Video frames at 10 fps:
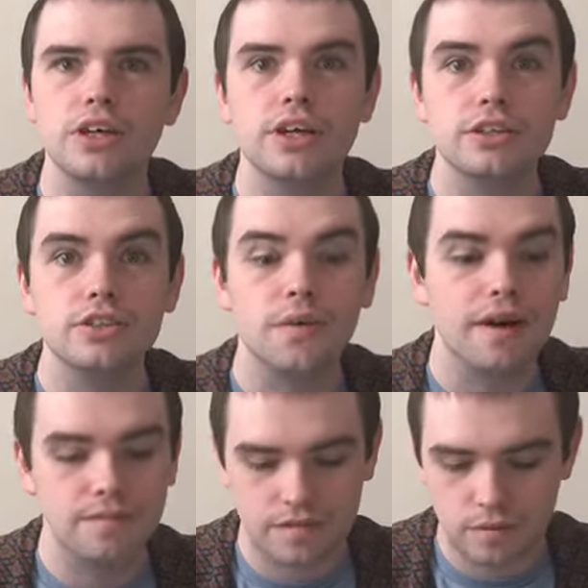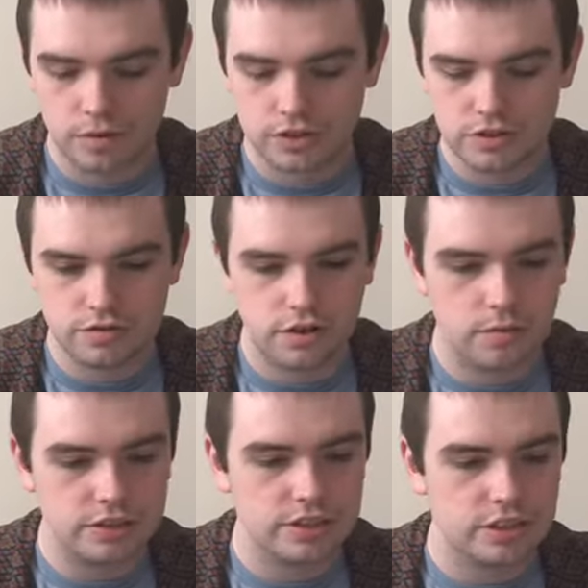So once you've gone
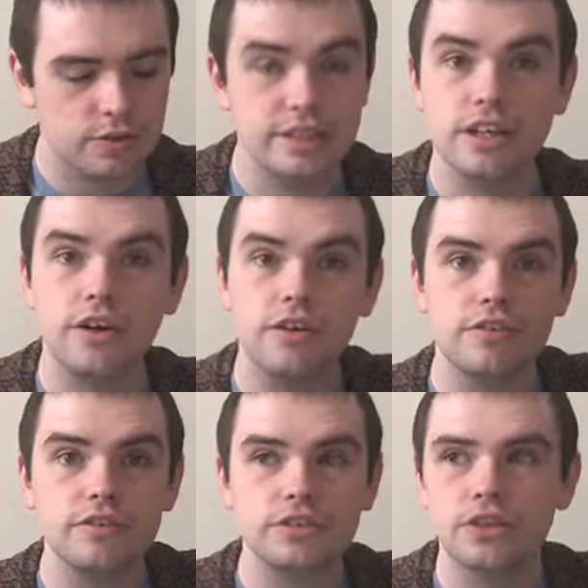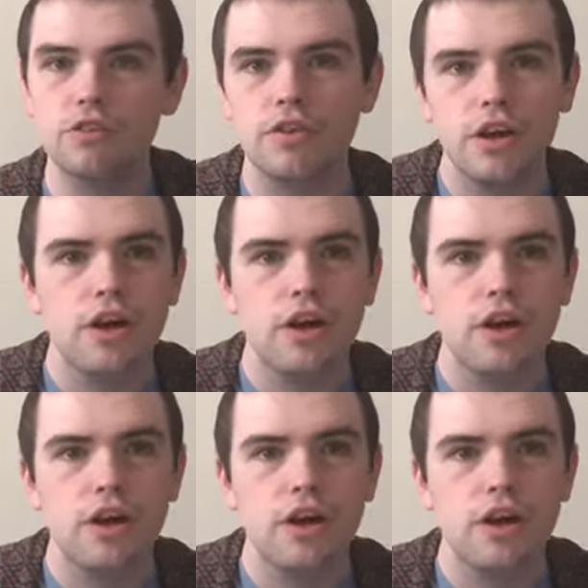watching this quiz and all stuff,